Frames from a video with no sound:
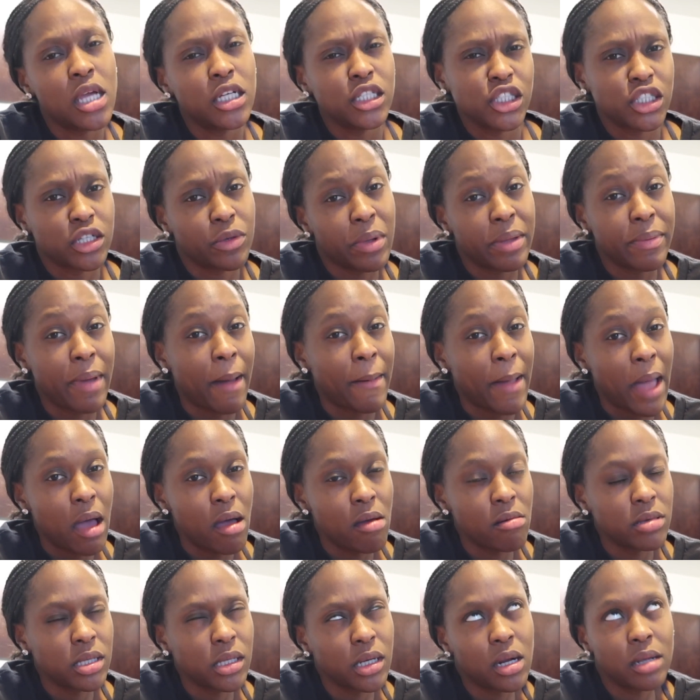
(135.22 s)
should we pop
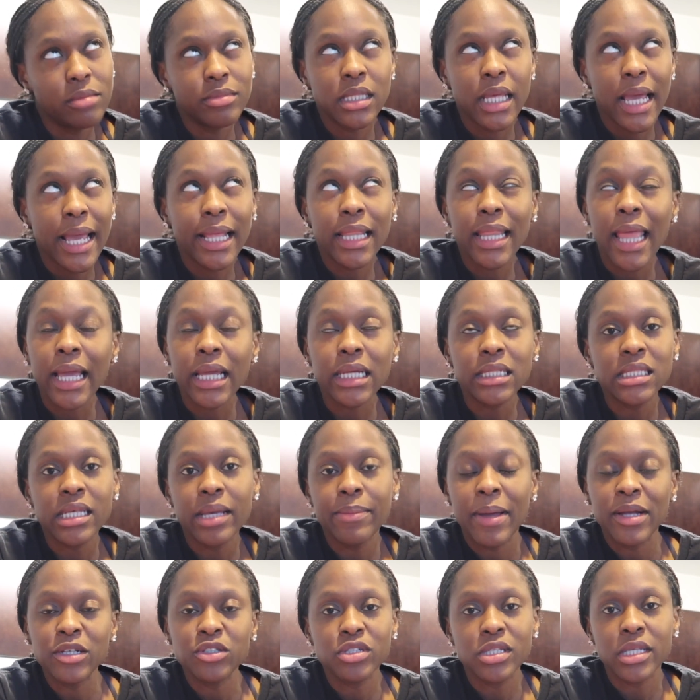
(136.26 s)
out? You know what I'm saying? Like it's
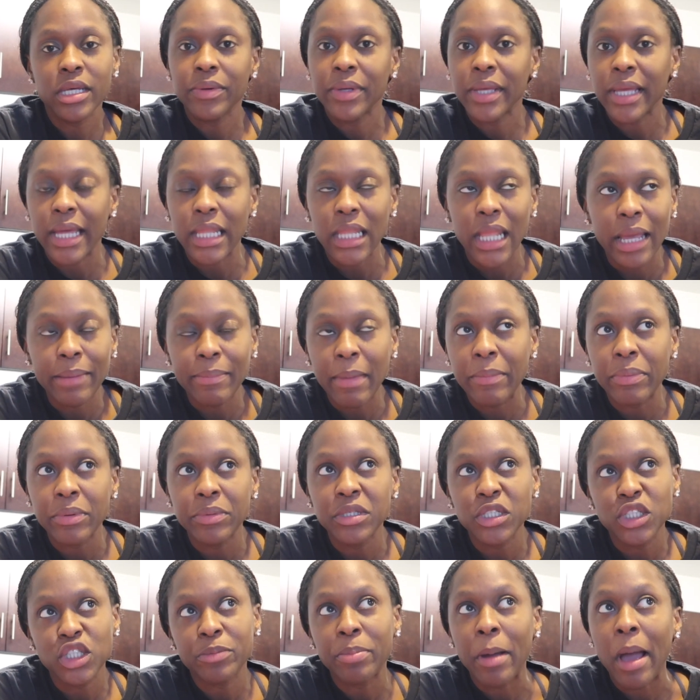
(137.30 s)
St. Patrick's Day weekend. Like maybe
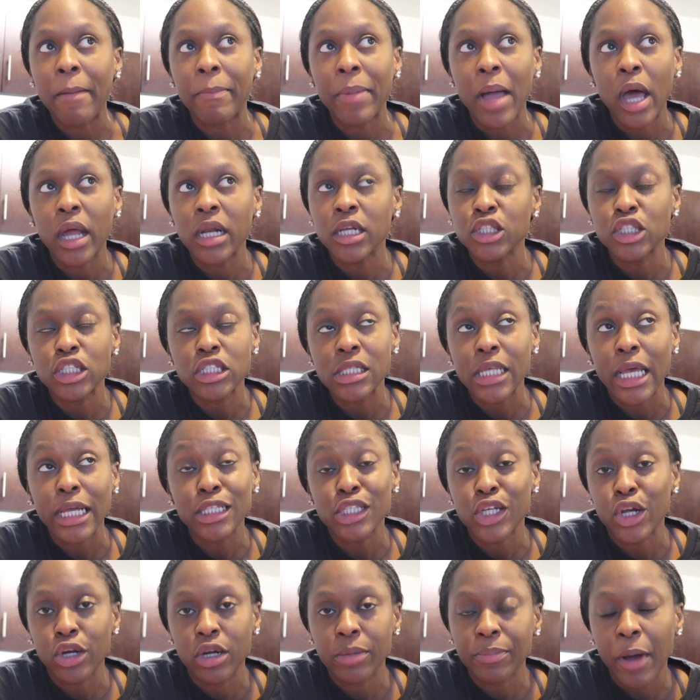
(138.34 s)
we should pop out and just like
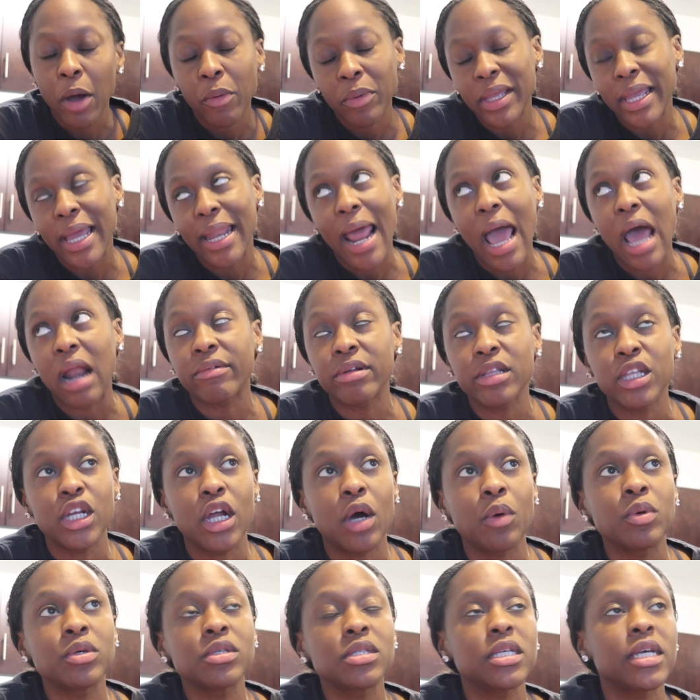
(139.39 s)
turn up all weekend. I don't really
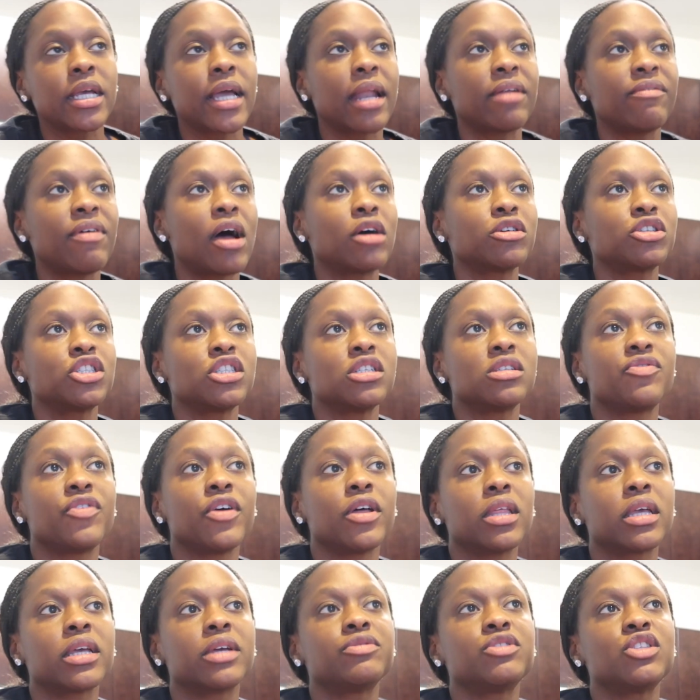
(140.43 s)
know. We'll see kind of how she's
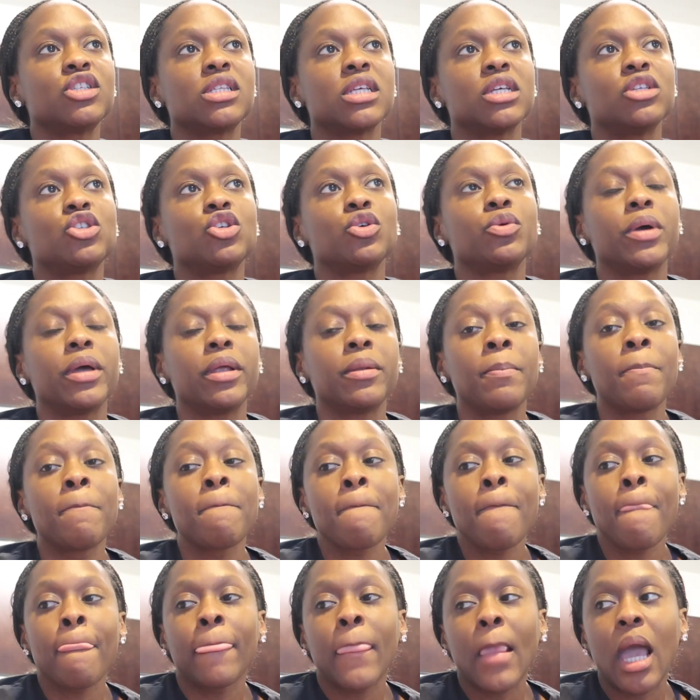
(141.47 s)
feeling if she's into it.
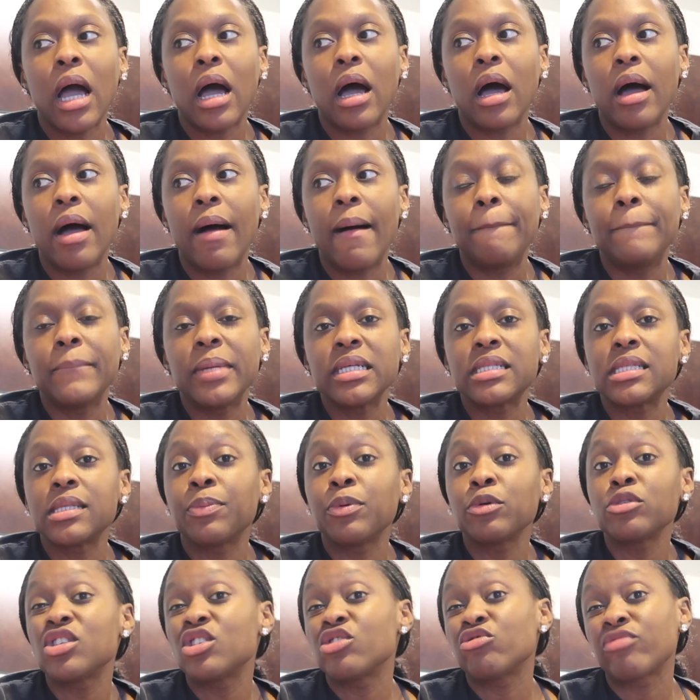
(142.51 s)
Um, it's
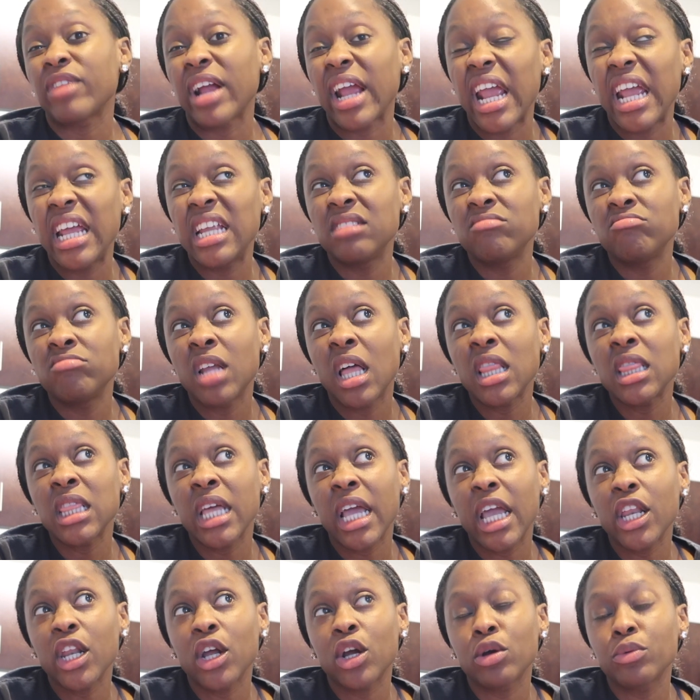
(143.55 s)
supposed to rain
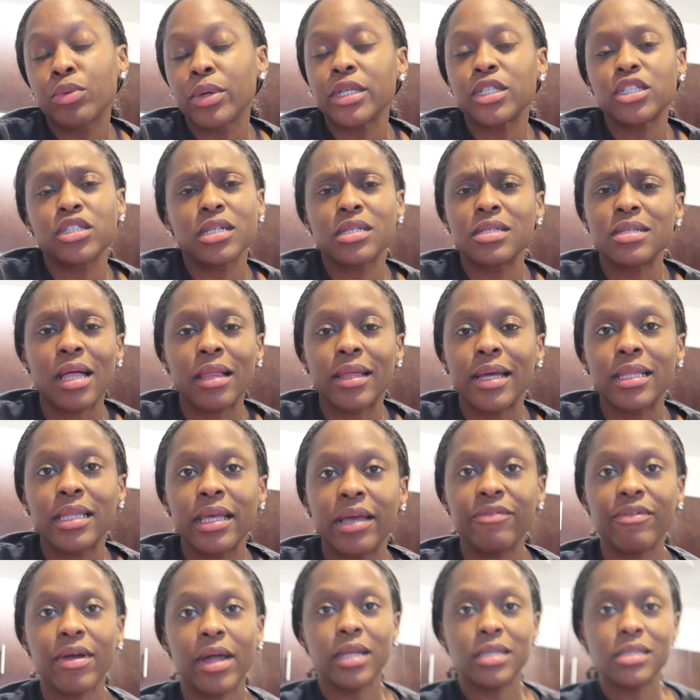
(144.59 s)
later, which it's not like
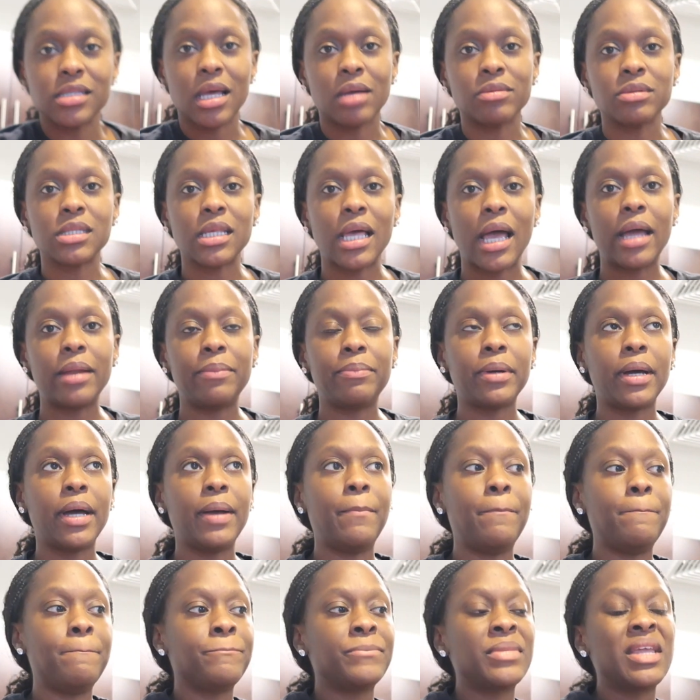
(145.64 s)
the event is outside,
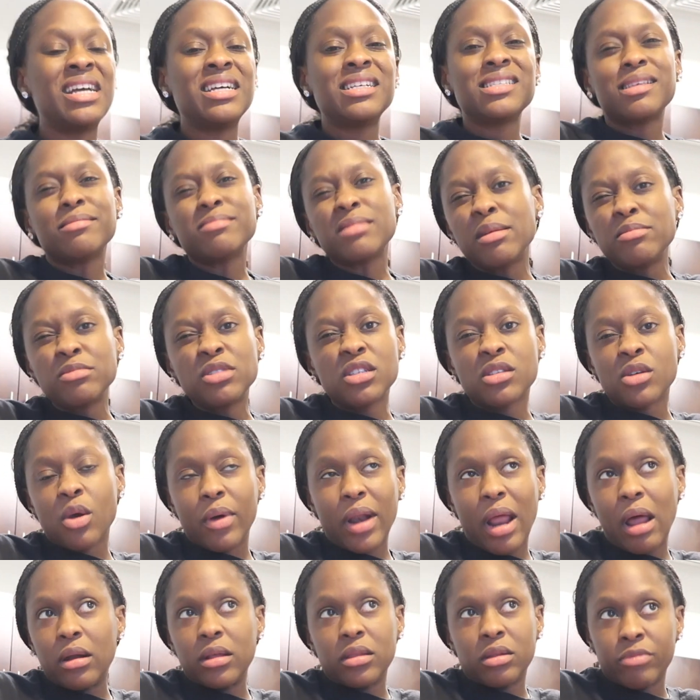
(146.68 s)
but sometimes just
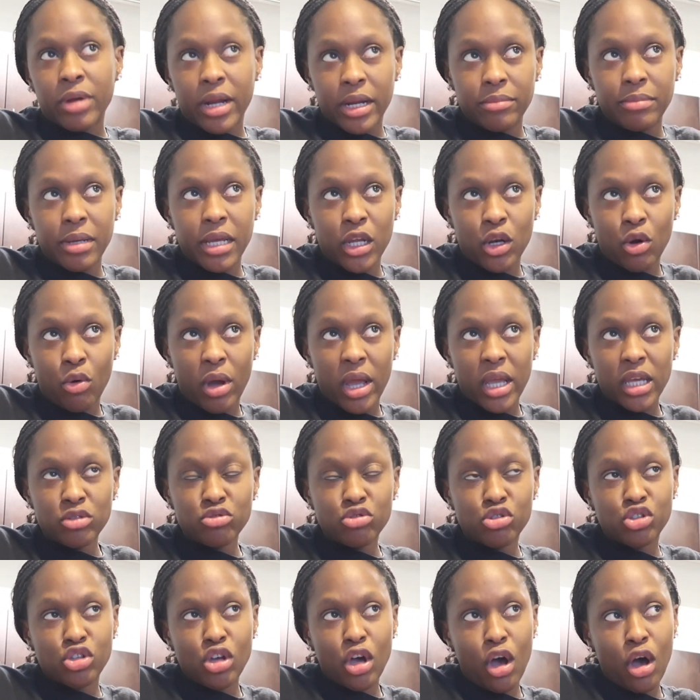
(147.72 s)
going out in the rain be annoying.
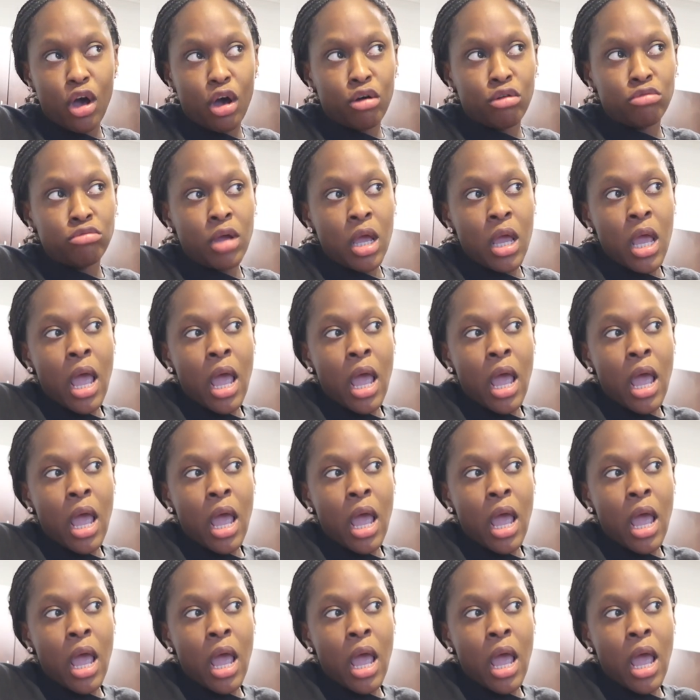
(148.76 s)
So